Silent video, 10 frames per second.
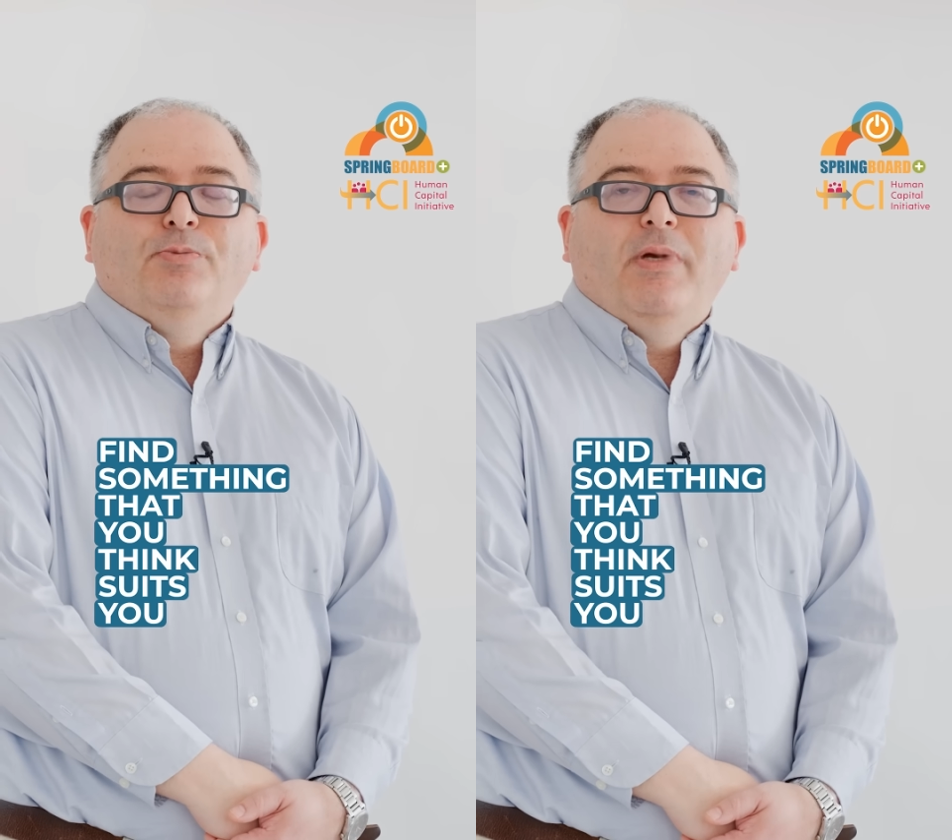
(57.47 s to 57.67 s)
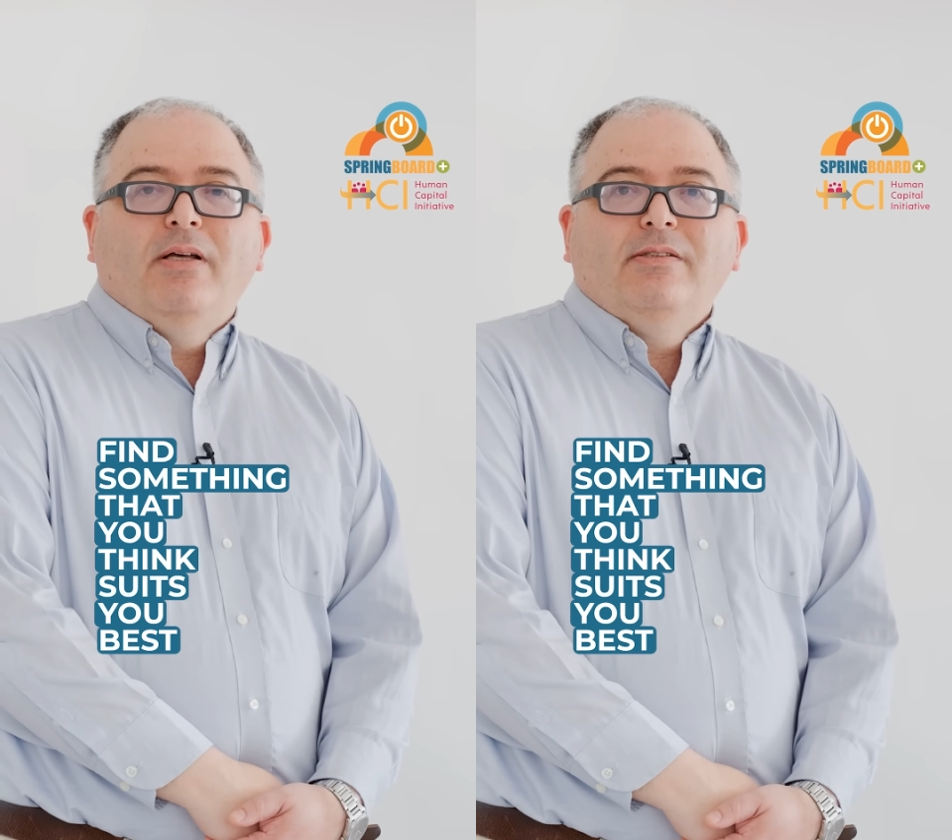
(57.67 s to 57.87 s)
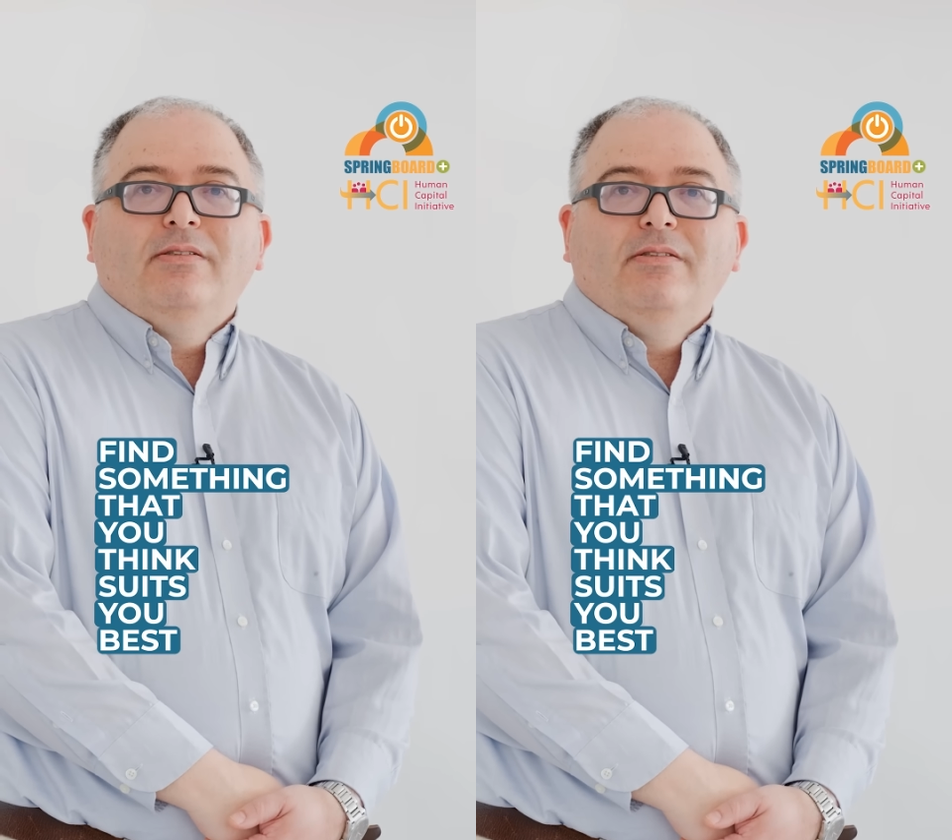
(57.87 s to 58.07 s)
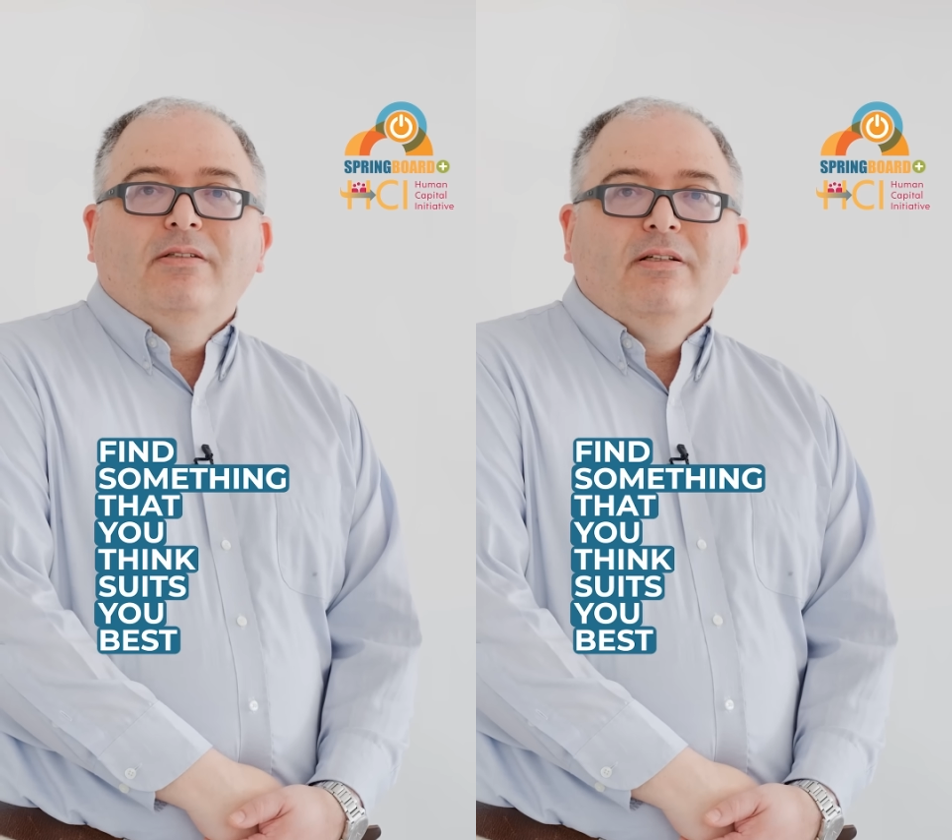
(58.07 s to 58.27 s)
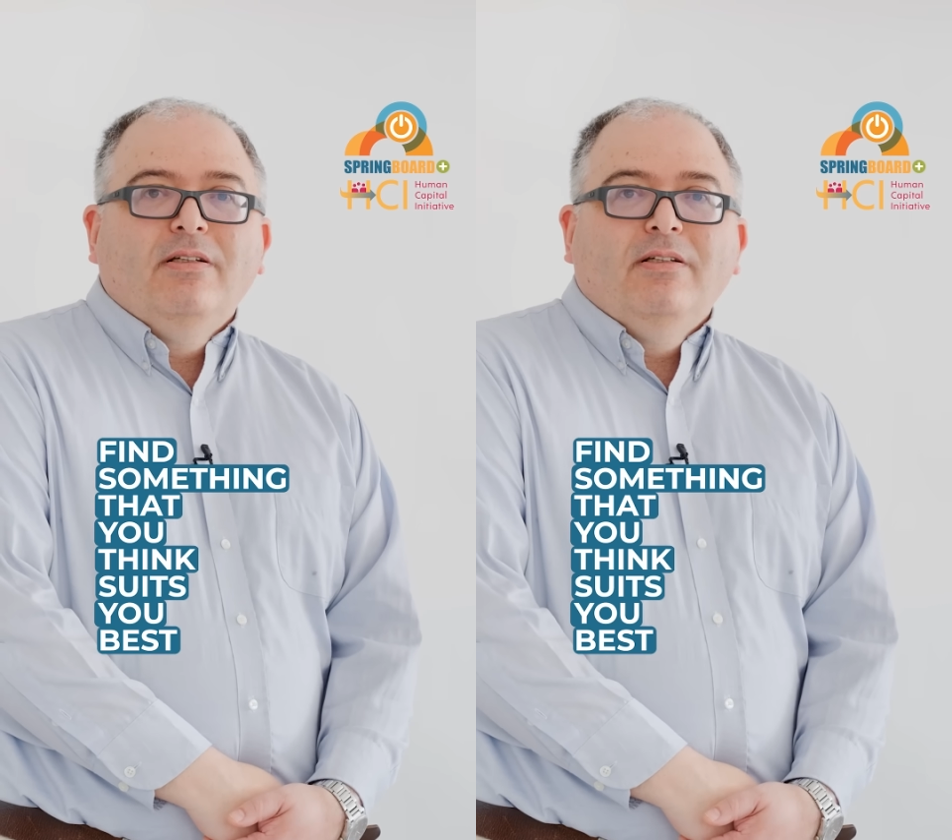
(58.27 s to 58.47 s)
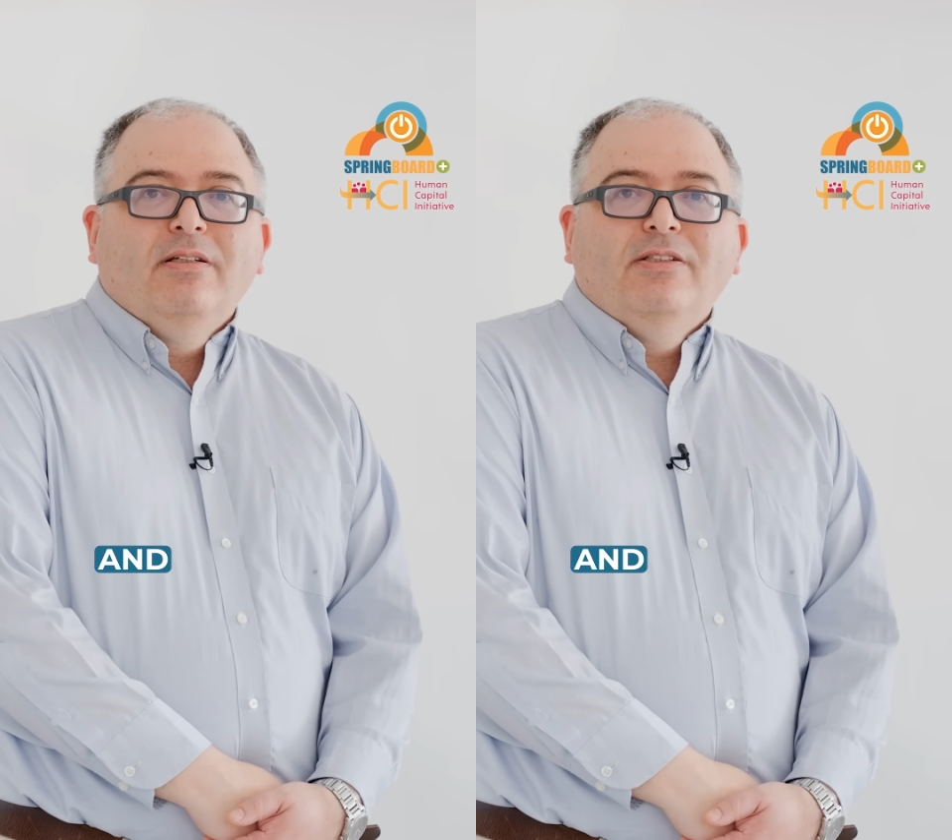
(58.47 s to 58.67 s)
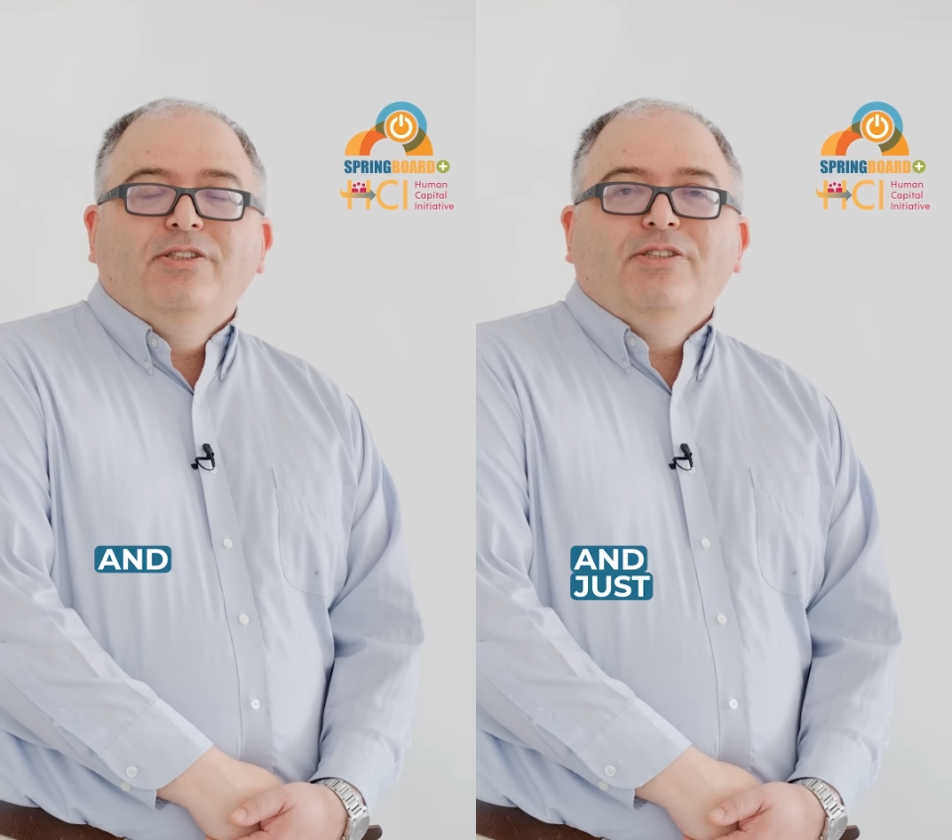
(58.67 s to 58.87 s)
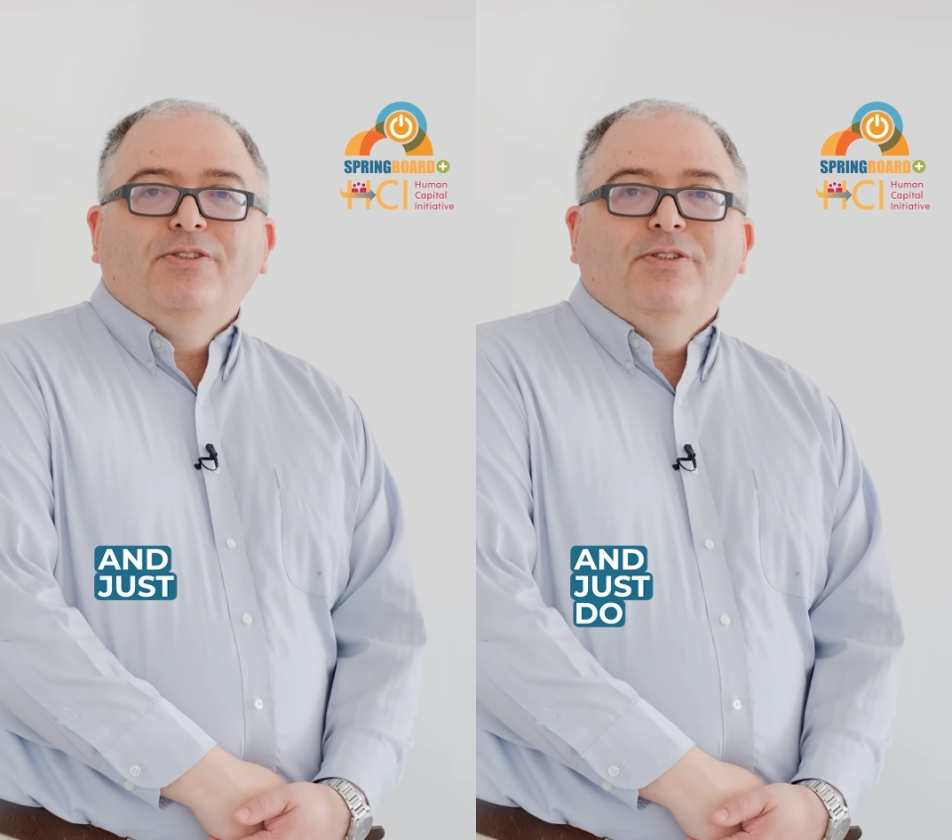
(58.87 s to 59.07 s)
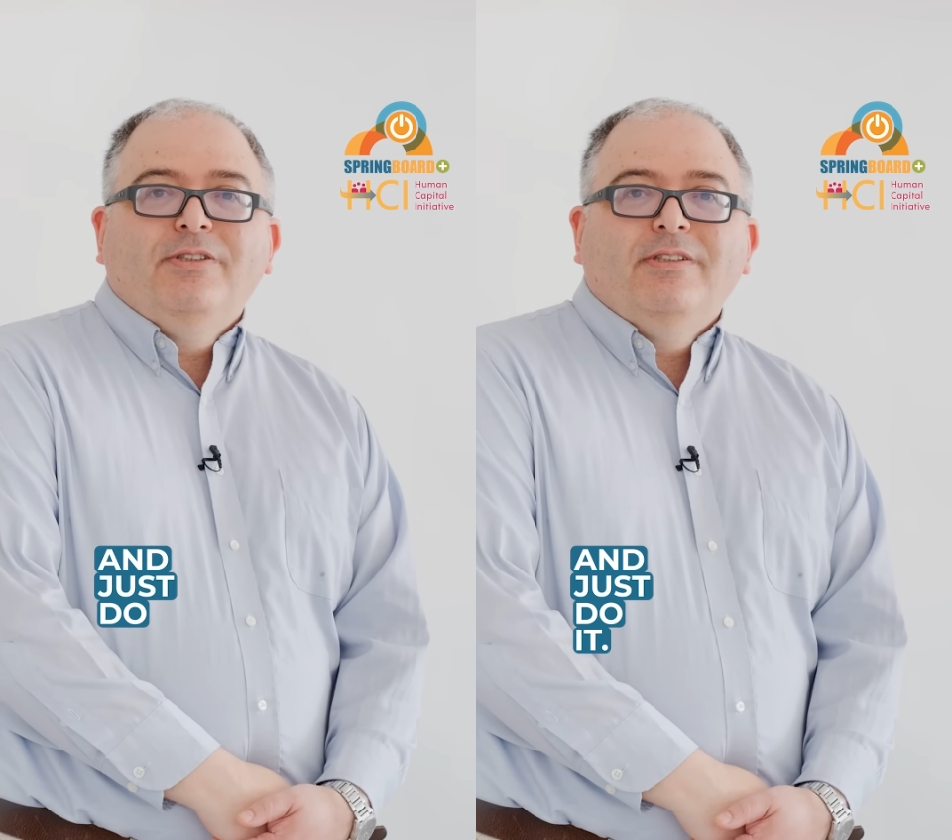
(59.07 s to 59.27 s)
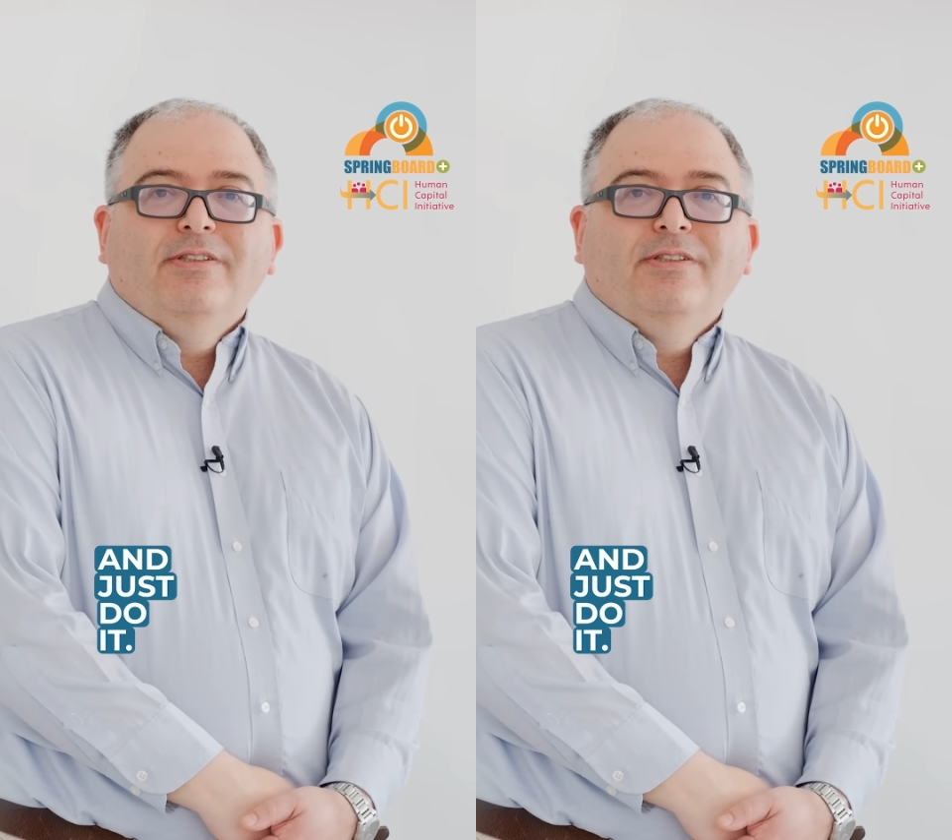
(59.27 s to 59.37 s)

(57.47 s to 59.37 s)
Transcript: best and just do it.